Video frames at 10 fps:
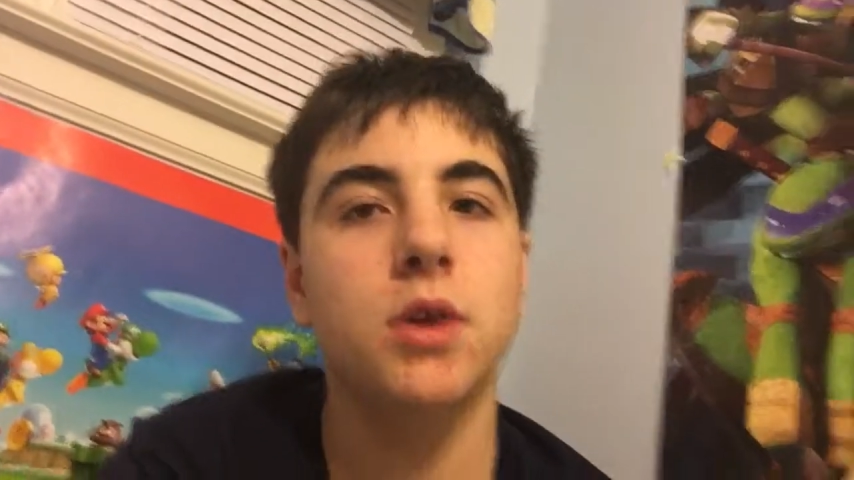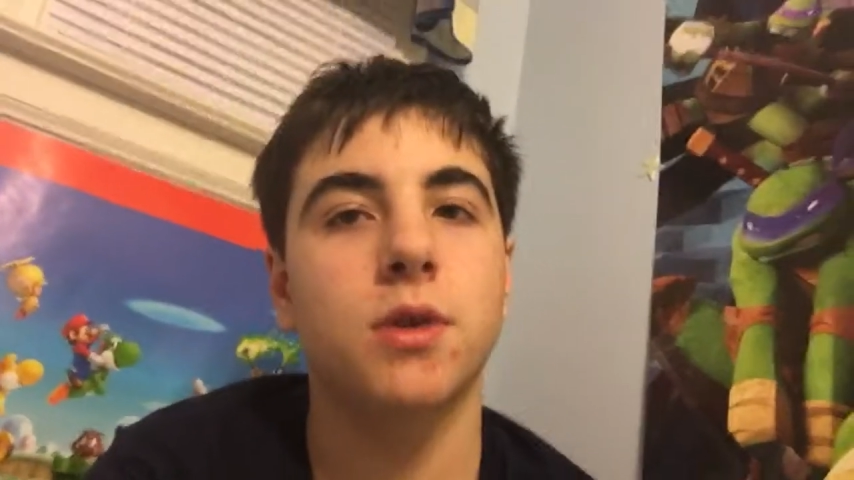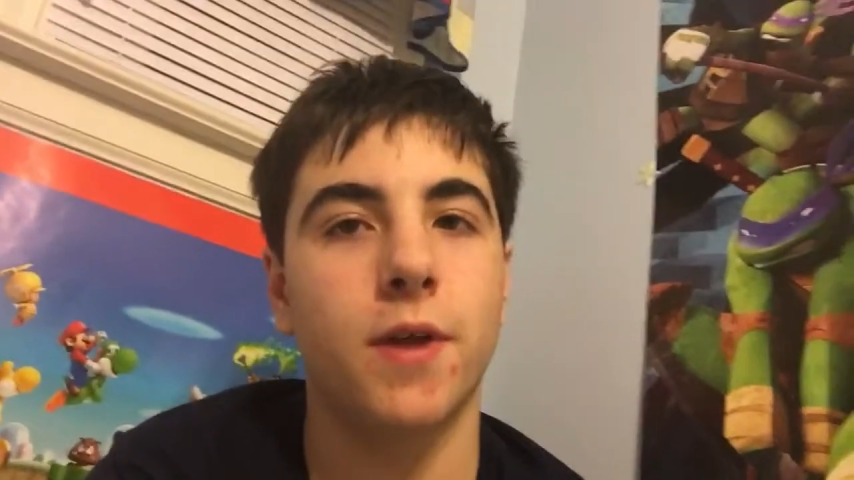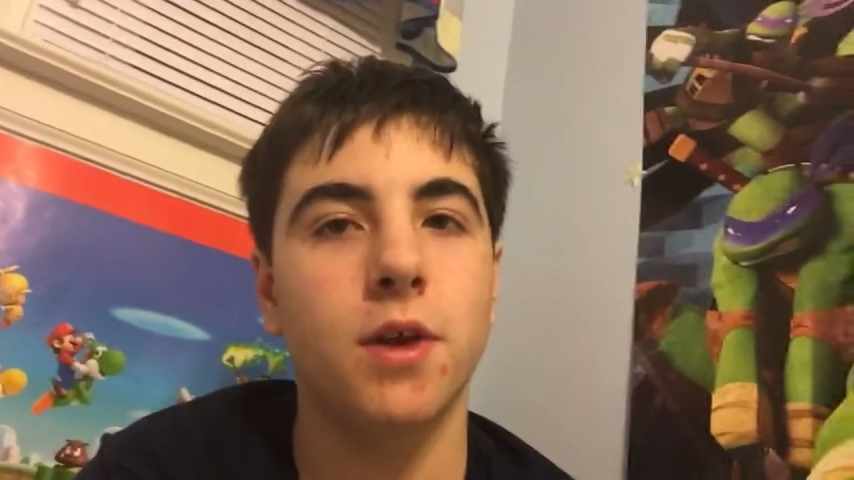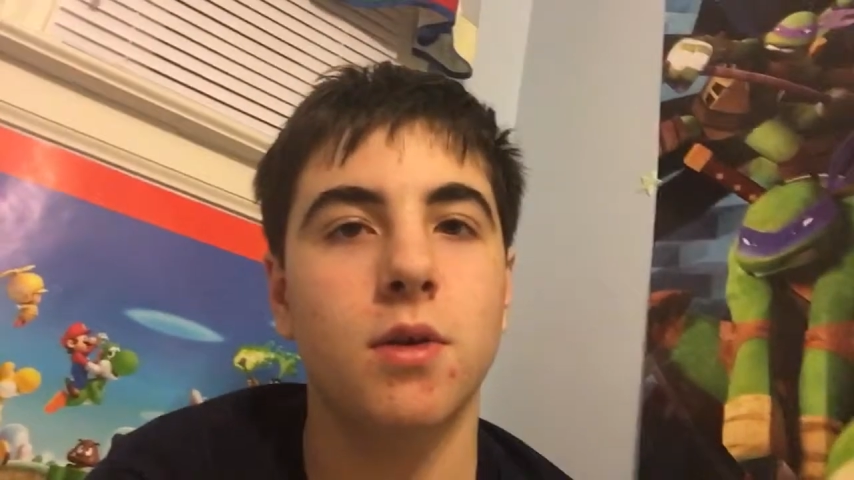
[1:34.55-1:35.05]

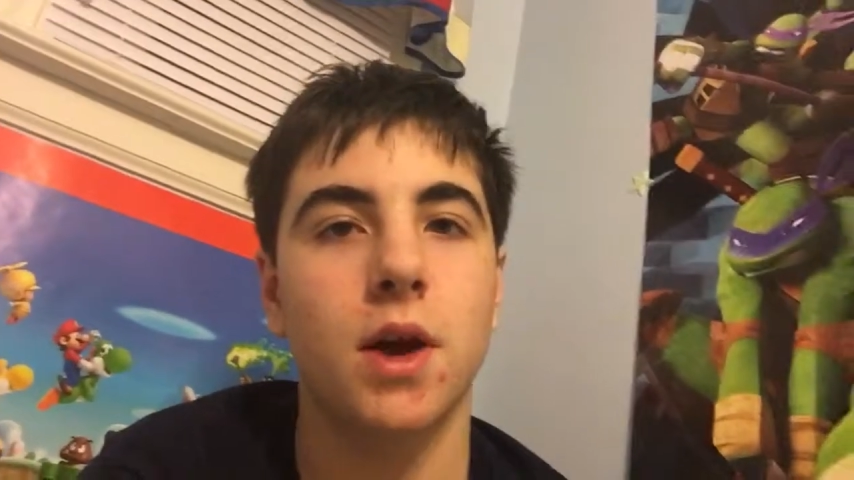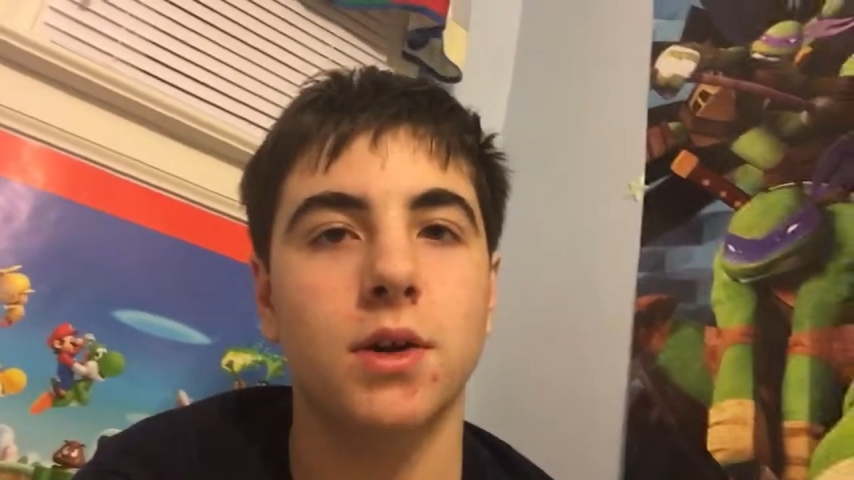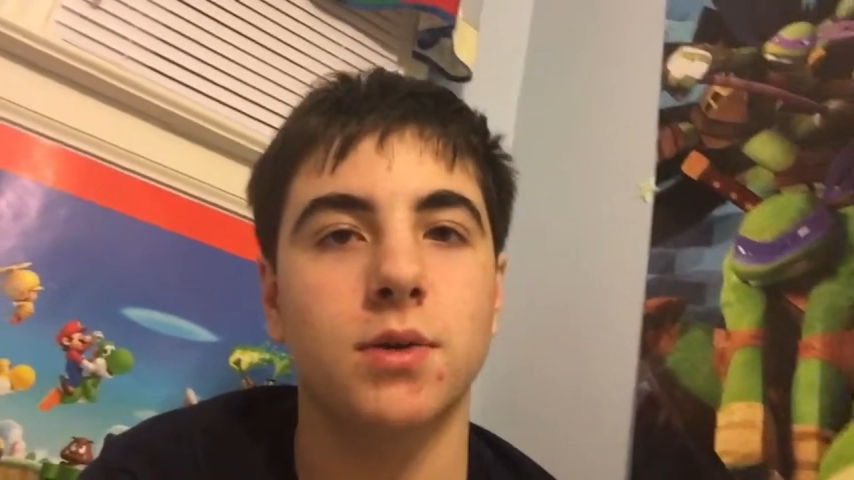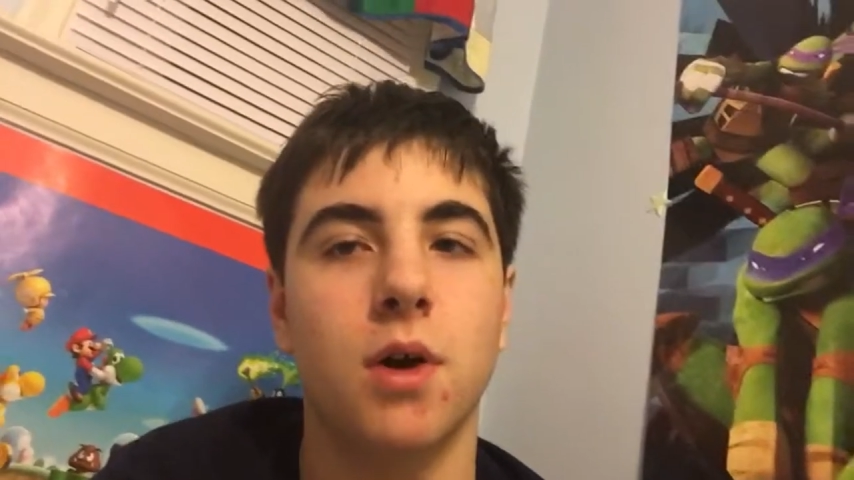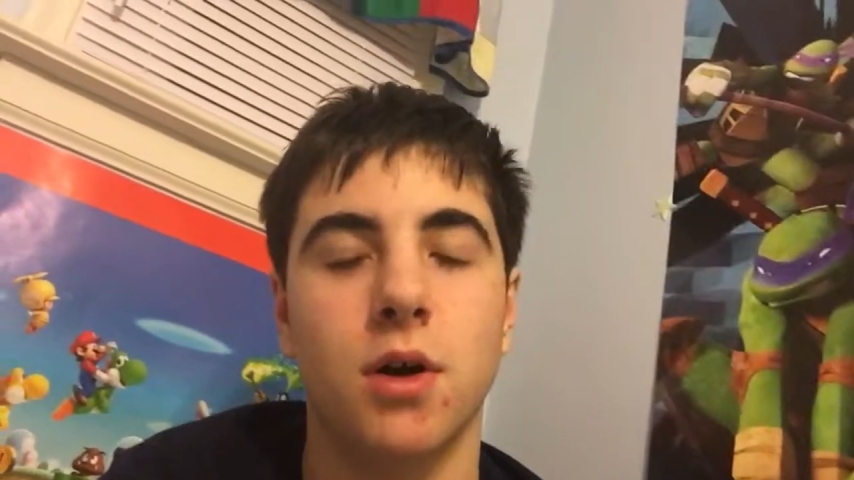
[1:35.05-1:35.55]
So thank you
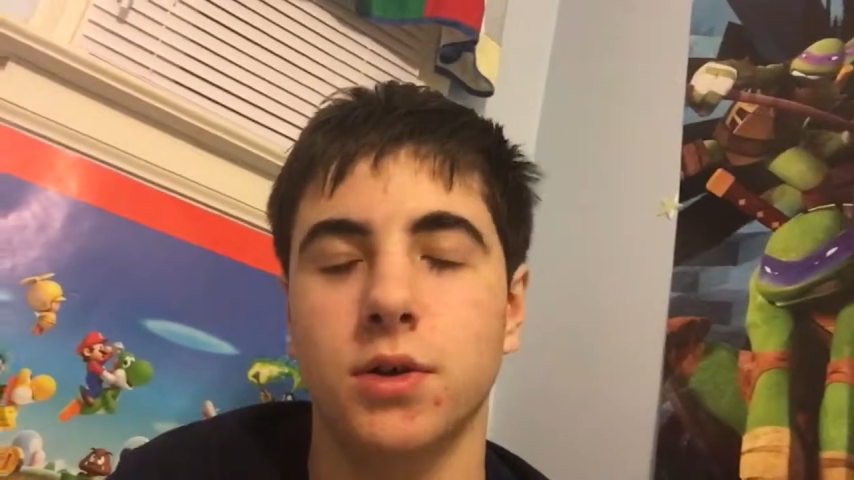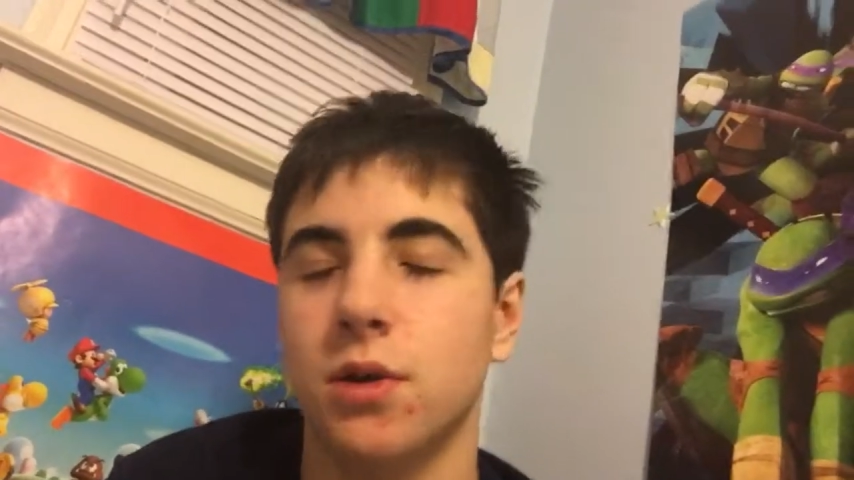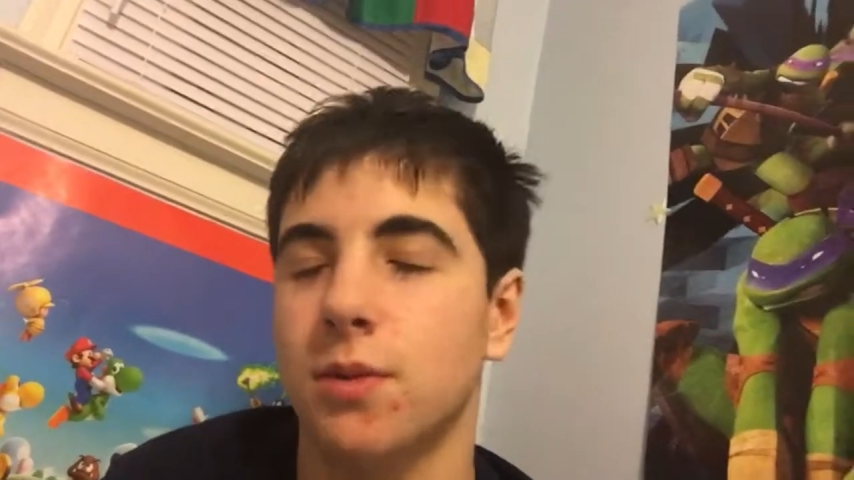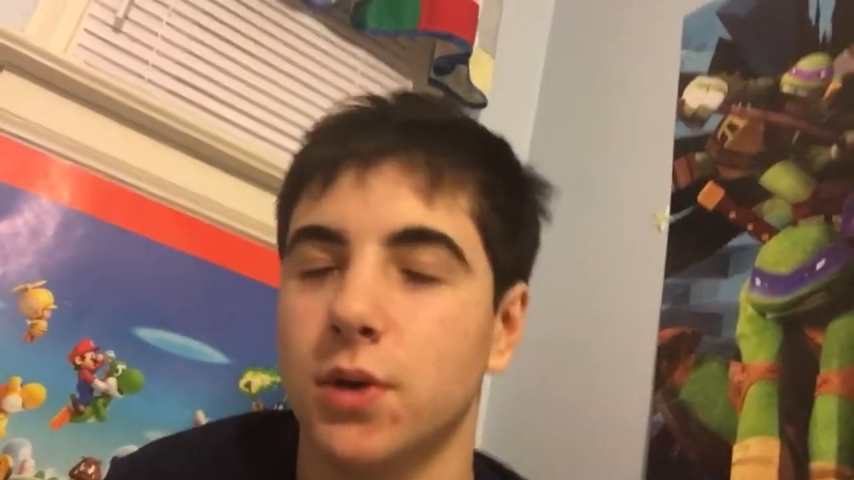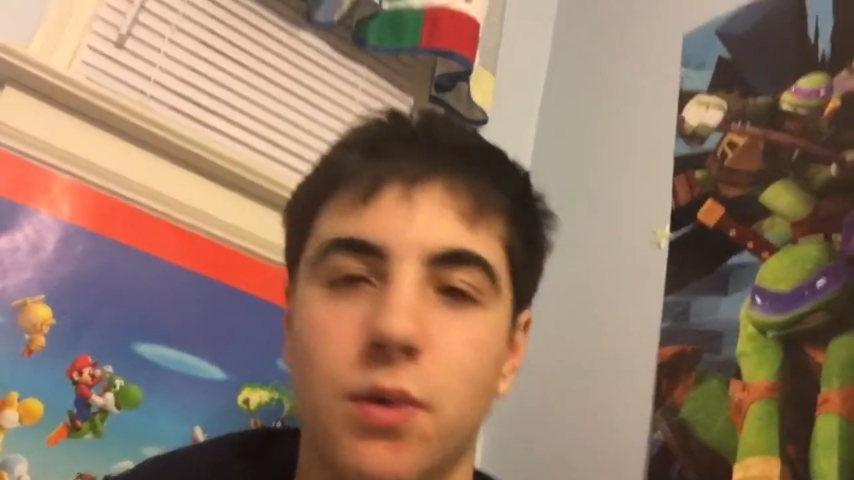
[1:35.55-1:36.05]
guys all
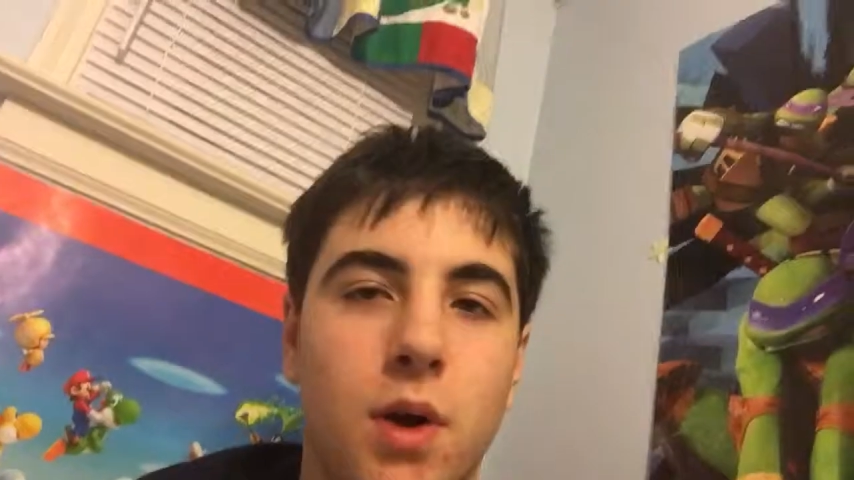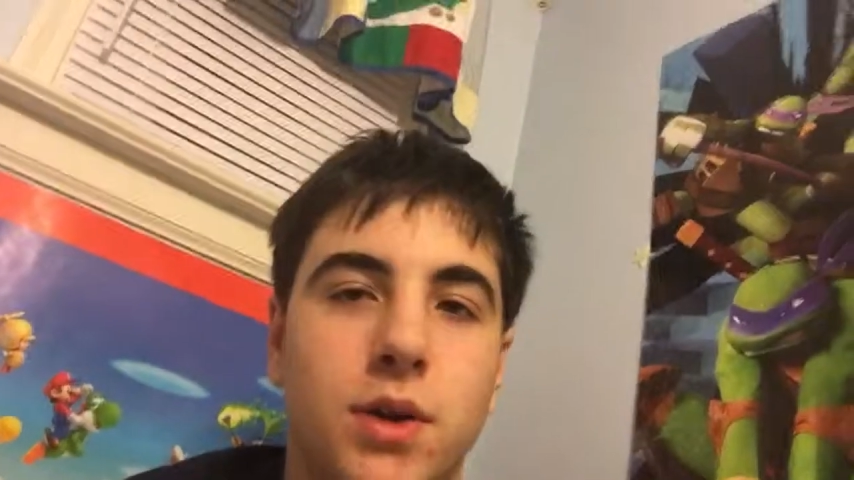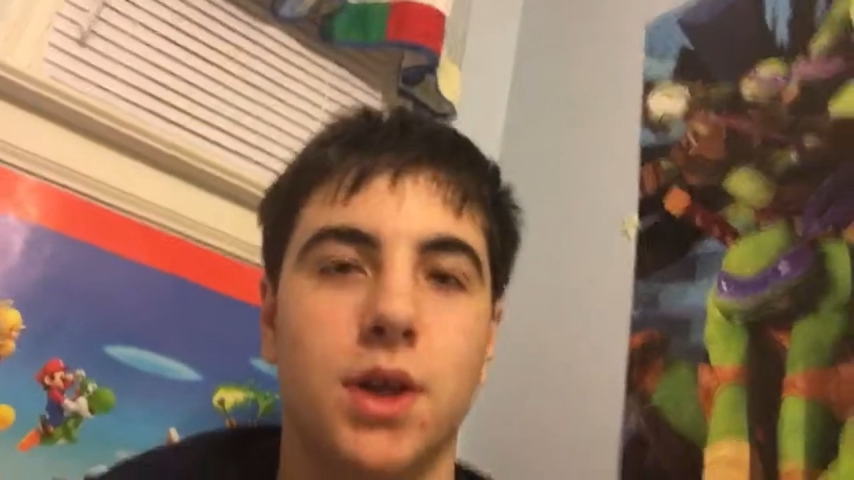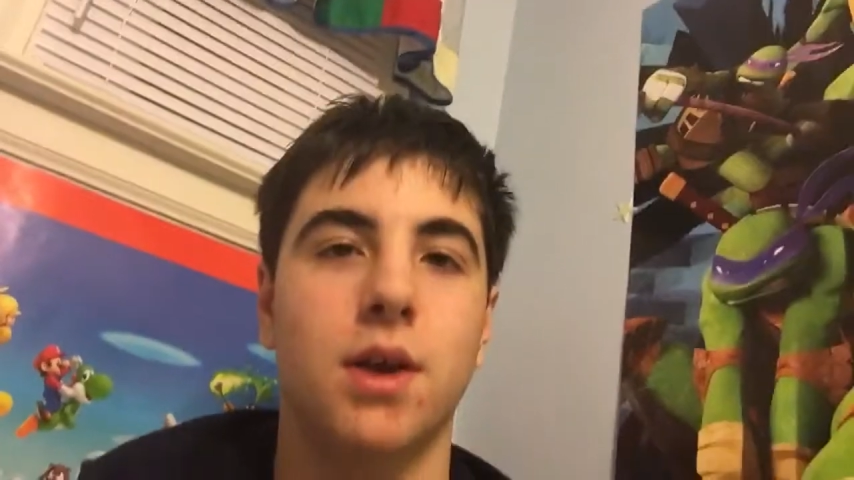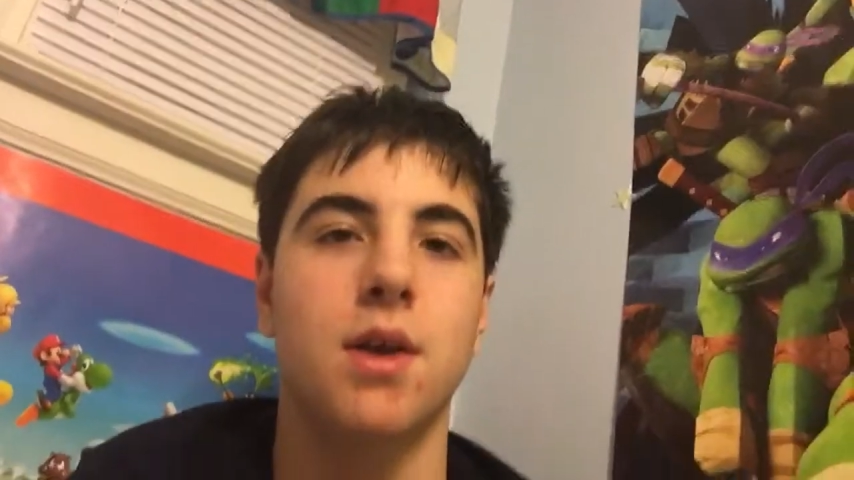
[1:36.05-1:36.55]
so much for
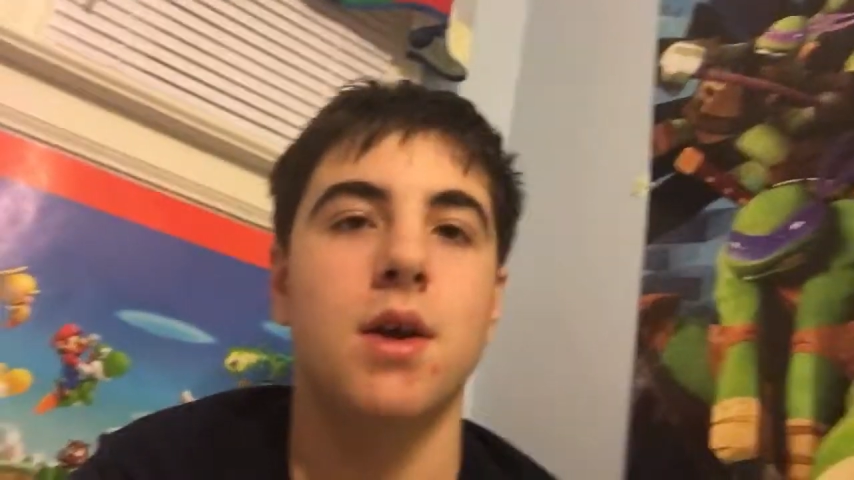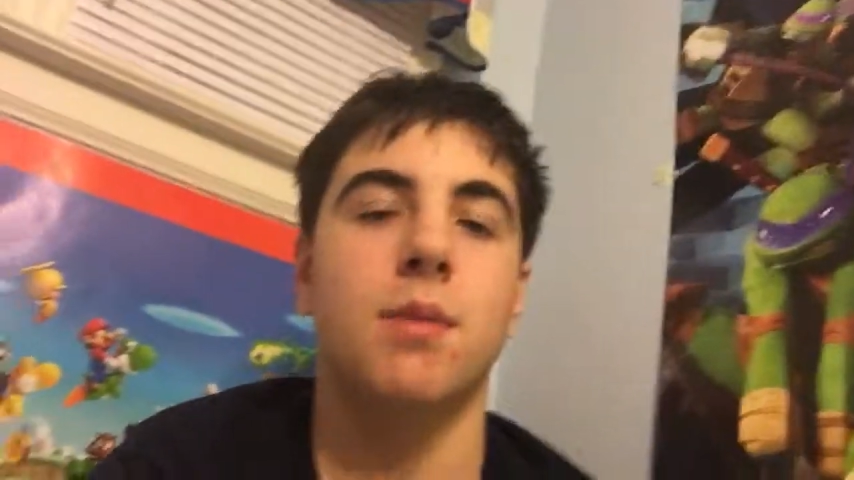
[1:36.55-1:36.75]
watching.